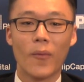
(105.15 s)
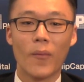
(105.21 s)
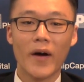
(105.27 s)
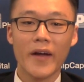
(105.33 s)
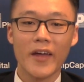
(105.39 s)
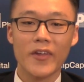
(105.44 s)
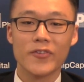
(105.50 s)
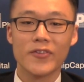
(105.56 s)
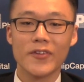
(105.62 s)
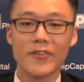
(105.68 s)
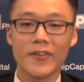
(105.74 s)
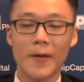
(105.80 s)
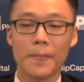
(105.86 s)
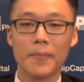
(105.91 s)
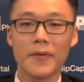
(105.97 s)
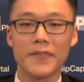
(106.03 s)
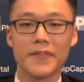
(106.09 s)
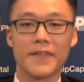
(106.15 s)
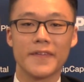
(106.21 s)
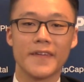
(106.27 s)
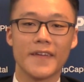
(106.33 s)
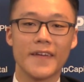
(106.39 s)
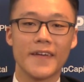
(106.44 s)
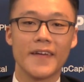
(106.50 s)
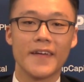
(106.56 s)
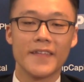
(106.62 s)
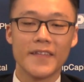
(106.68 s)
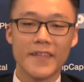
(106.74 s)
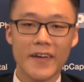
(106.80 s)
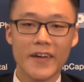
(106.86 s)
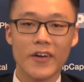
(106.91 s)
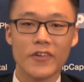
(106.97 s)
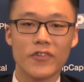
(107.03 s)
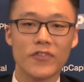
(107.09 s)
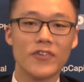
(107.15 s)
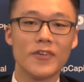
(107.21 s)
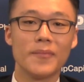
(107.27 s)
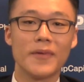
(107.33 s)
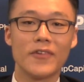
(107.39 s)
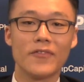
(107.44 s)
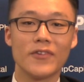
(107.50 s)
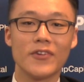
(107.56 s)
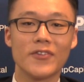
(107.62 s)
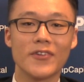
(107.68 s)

Why has this happened? There are three main